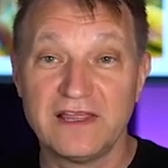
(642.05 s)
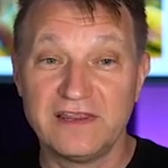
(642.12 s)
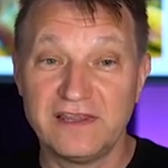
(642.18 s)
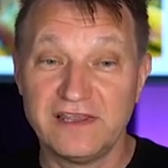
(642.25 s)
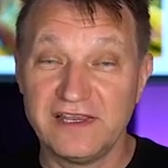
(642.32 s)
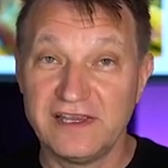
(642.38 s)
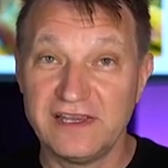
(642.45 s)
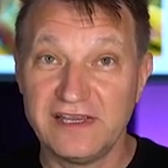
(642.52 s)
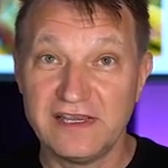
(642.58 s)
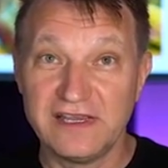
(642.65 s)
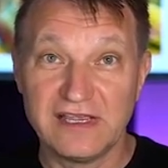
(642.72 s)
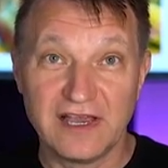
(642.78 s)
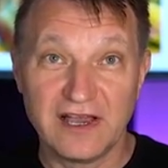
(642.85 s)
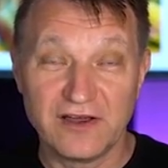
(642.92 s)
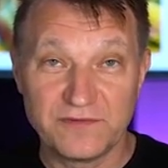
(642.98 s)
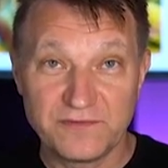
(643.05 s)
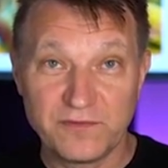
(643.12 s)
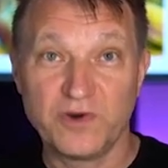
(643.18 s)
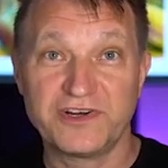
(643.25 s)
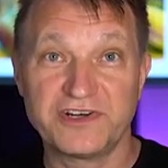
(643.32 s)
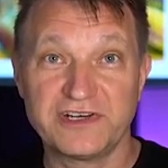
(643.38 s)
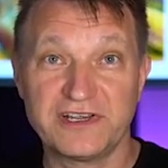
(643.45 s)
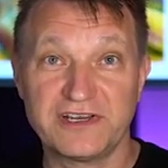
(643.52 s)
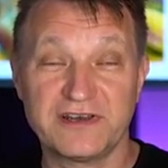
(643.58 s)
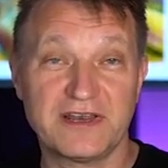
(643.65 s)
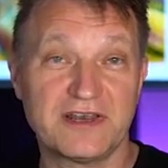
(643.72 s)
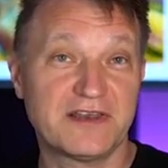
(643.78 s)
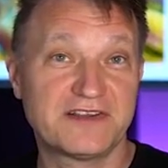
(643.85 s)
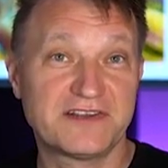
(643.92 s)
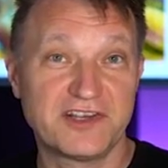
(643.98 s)
The unfortunate
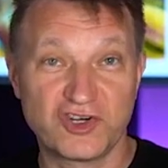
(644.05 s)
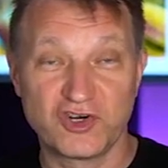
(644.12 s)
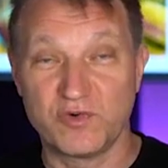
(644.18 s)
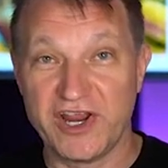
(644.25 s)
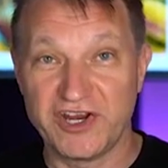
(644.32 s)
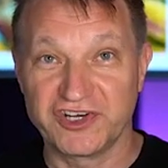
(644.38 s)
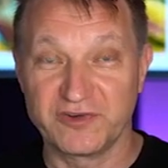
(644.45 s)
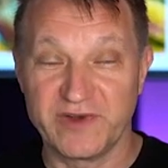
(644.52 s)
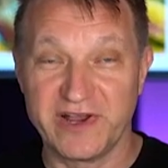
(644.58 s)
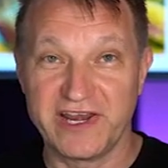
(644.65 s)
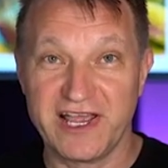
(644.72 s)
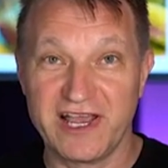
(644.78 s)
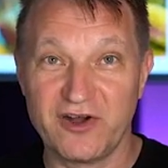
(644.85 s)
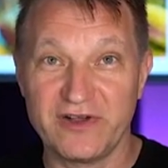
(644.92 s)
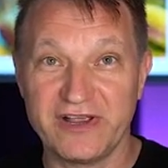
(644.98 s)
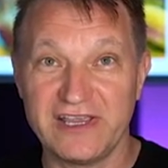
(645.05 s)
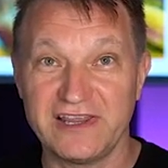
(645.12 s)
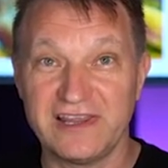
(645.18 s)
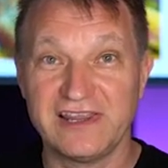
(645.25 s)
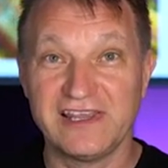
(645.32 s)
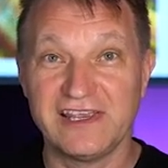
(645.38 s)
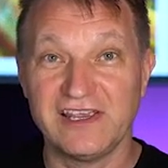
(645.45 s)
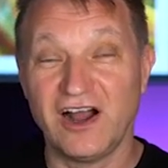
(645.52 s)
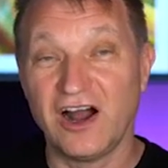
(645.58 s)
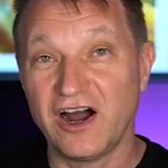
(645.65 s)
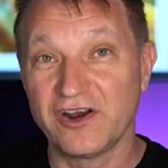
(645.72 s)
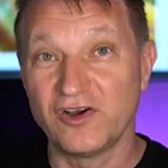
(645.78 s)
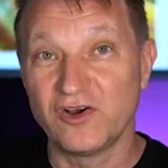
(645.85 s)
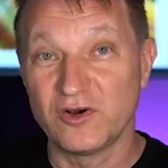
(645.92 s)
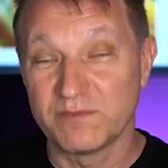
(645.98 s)
situation right now in the
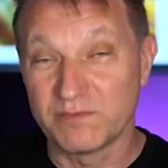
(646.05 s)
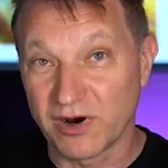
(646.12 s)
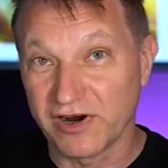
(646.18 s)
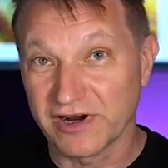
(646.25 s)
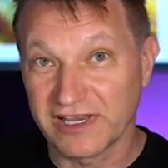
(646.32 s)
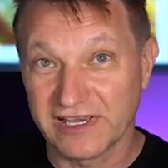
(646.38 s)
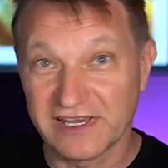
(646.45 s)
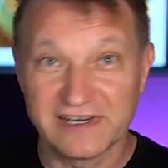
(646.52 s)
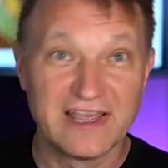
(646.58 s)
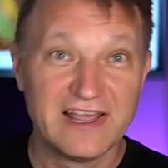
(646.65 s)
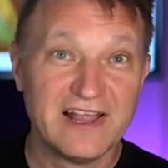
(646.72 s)
auto market,